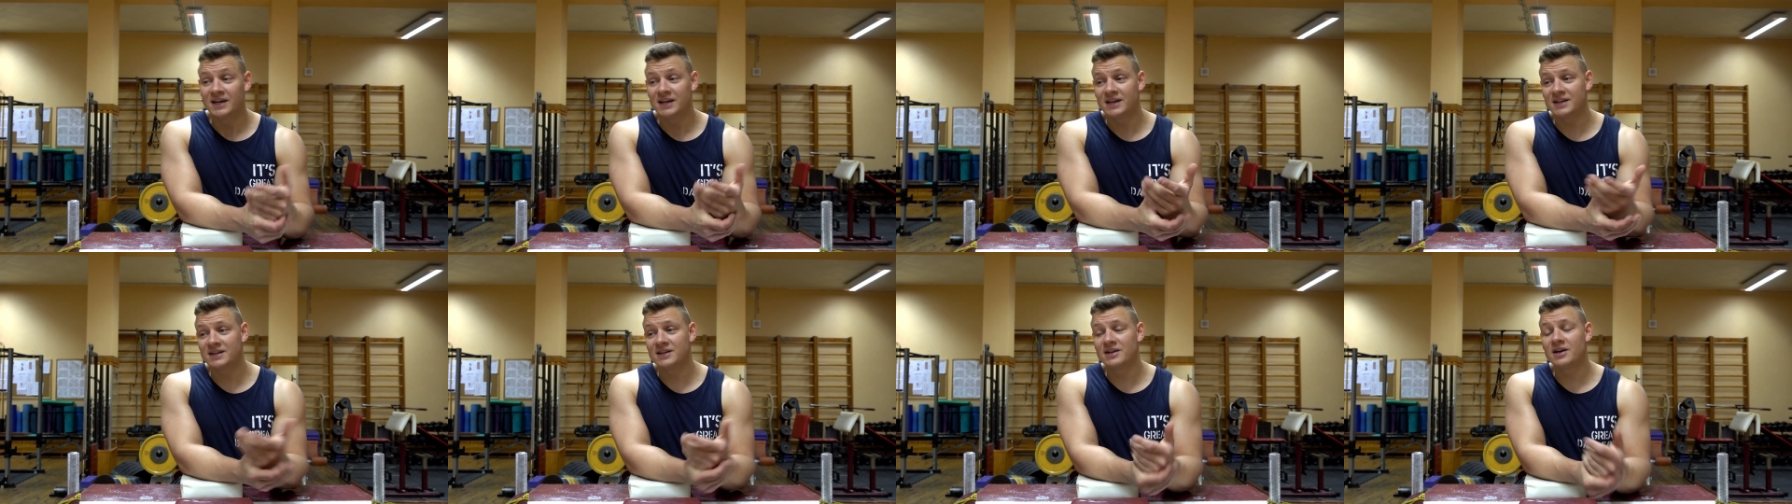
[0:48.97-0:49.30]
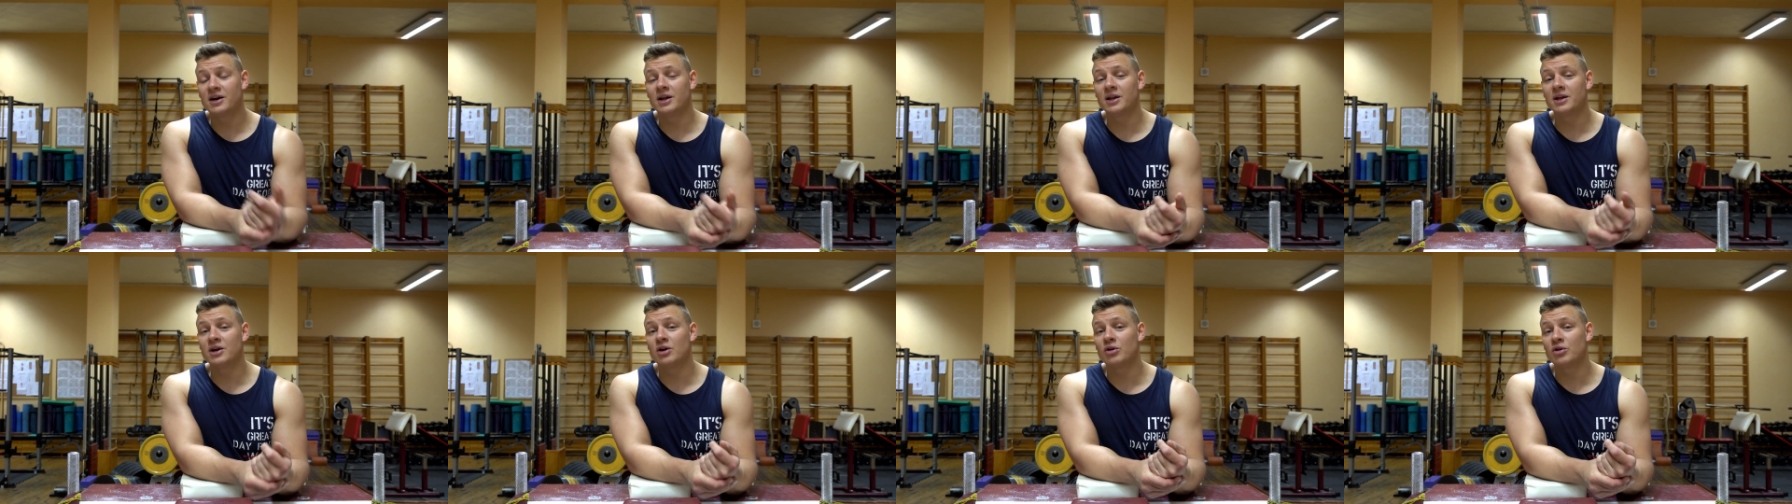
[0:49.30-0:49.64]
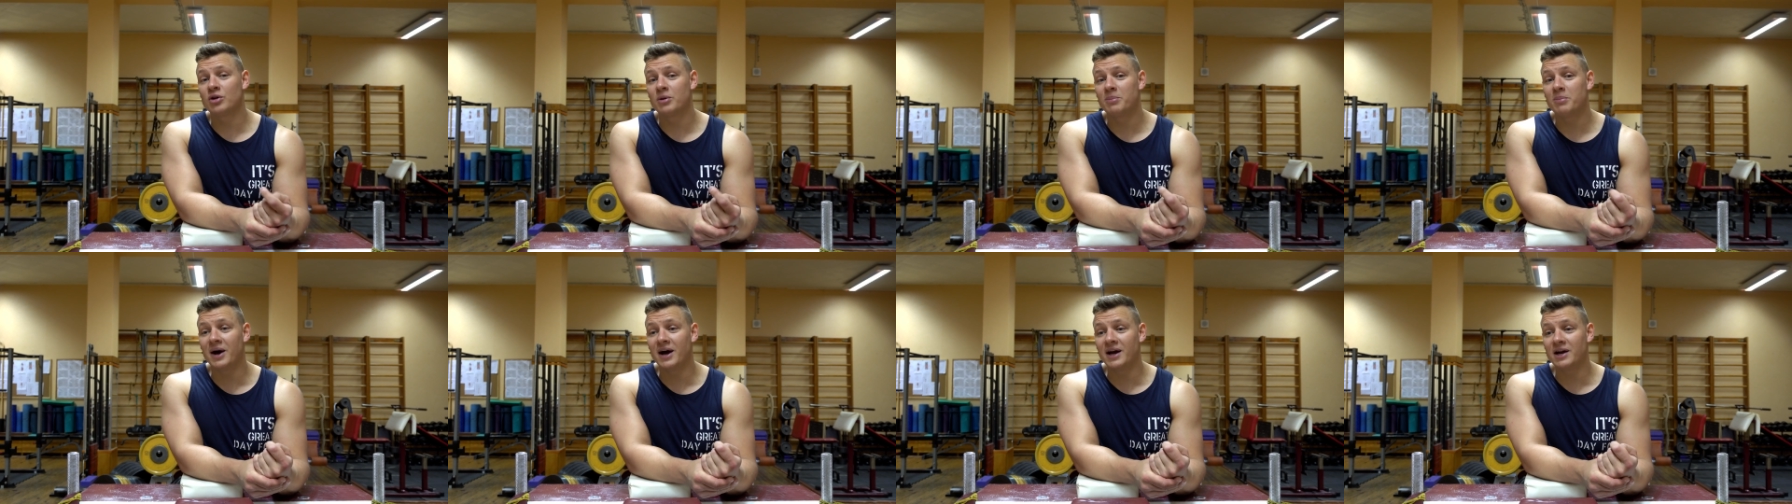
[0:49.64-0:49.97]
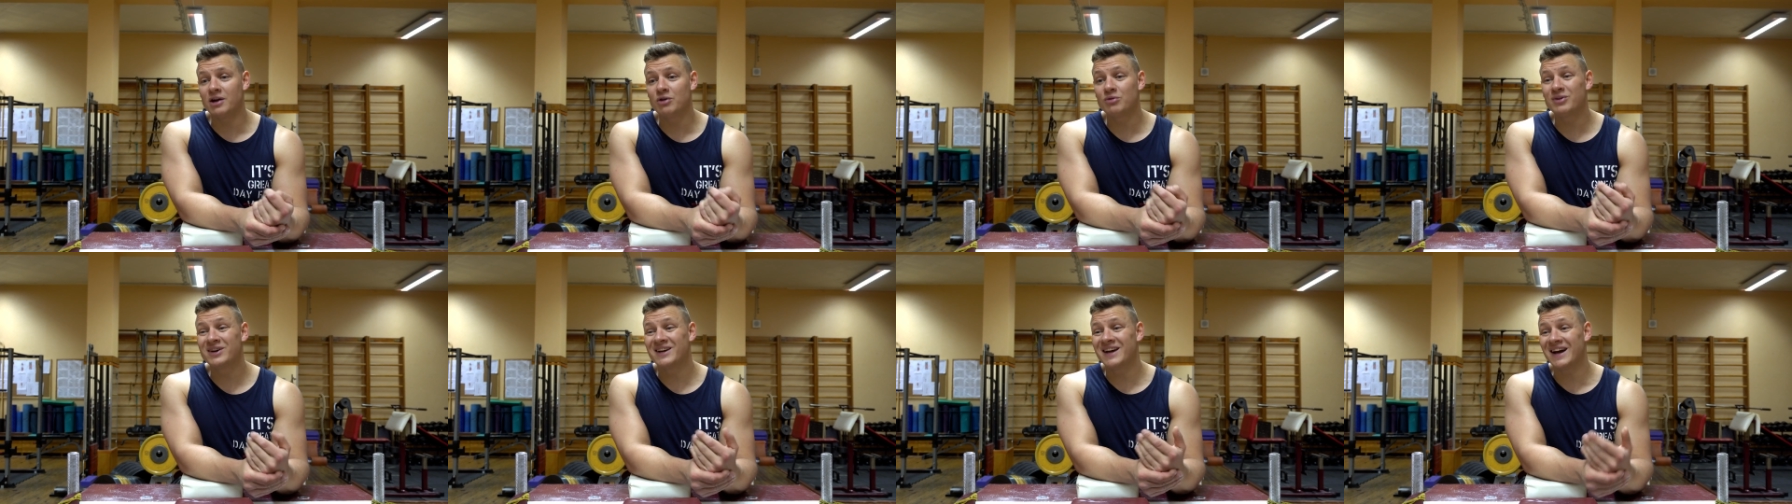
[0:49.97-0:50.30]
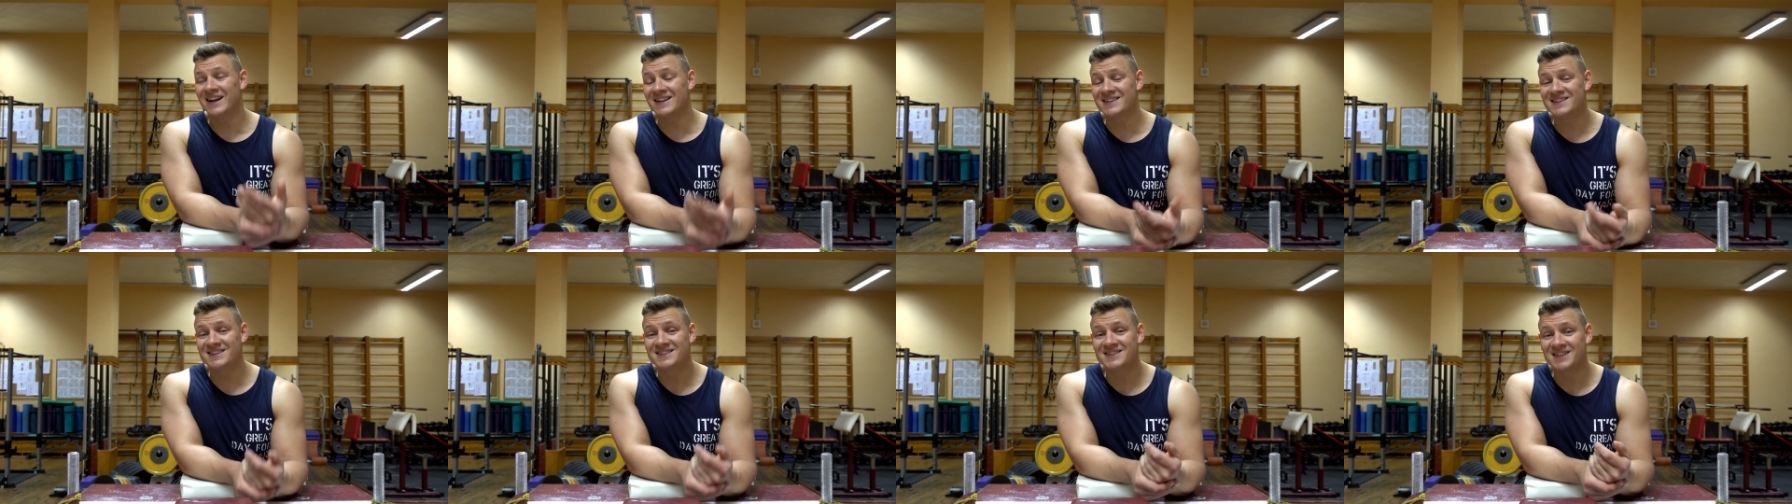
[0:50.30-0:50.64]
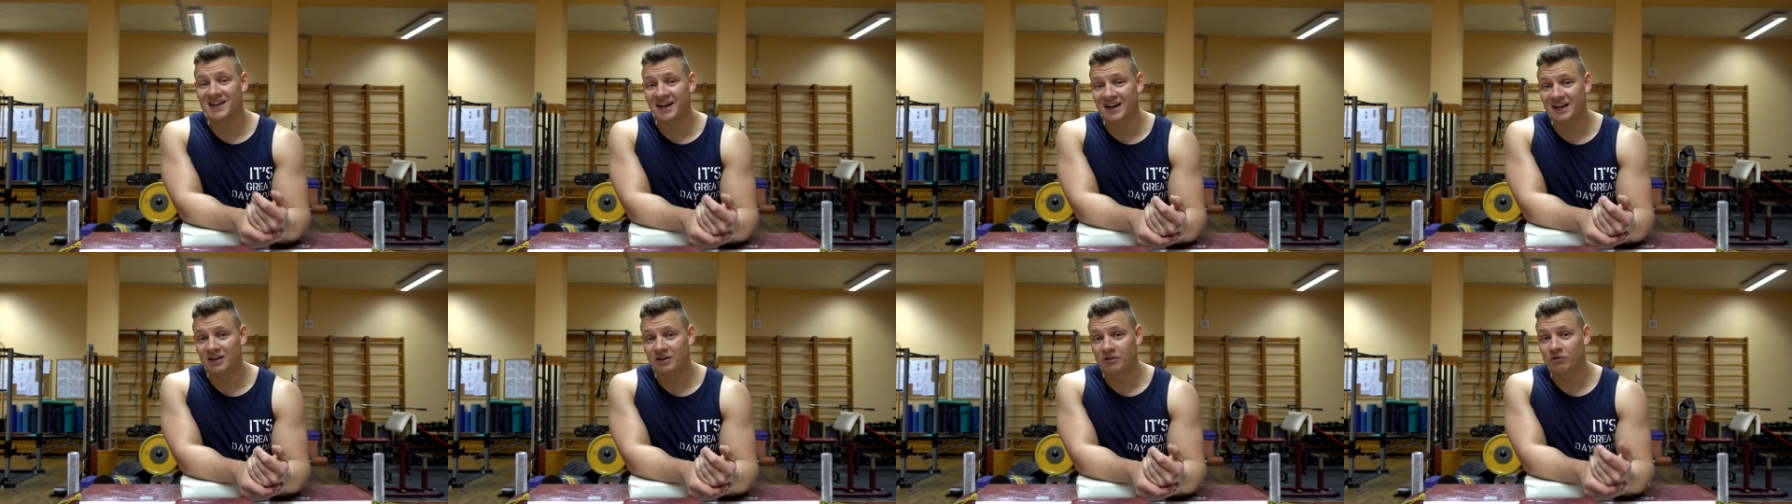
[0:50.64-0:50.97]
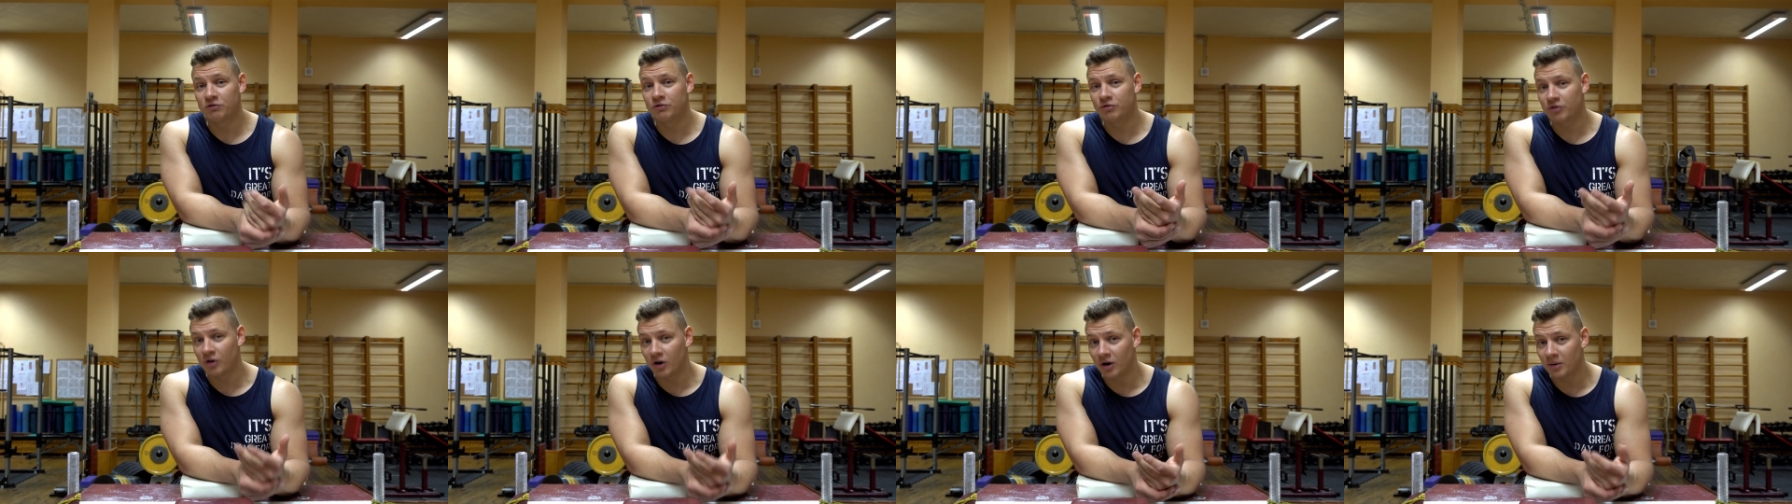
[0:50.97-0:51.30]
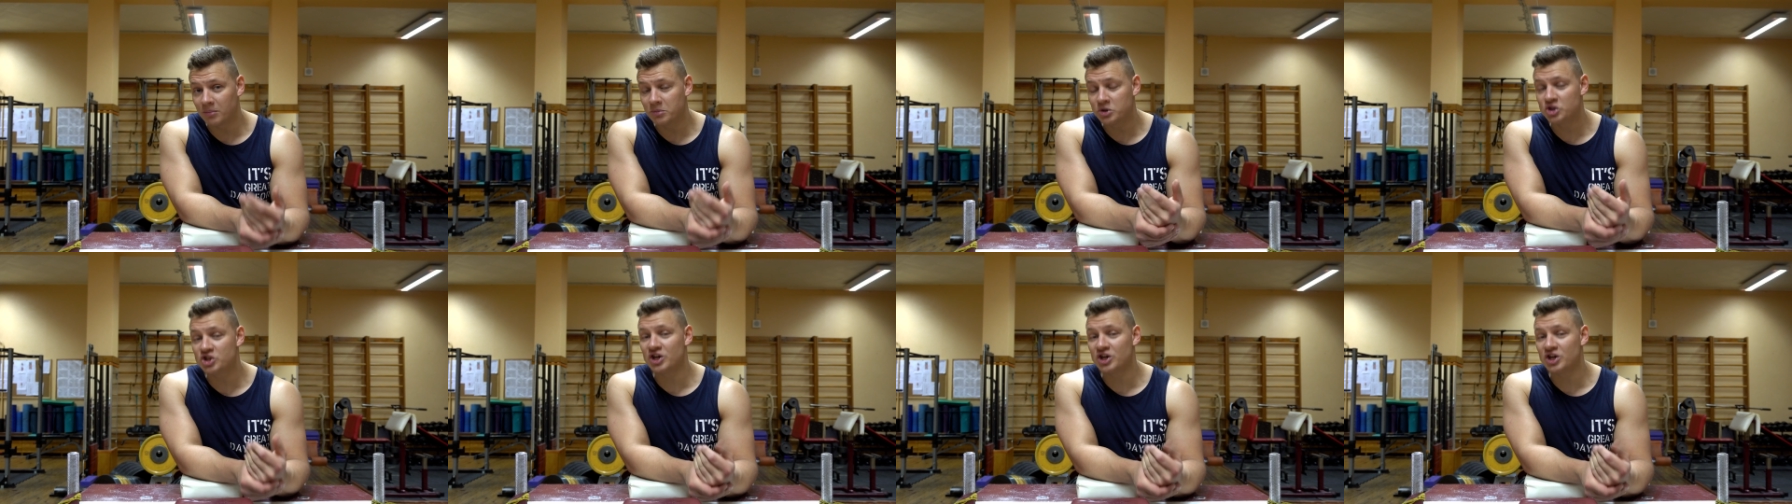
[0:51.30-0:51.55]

Kydirgaly Ongarbaev got the title from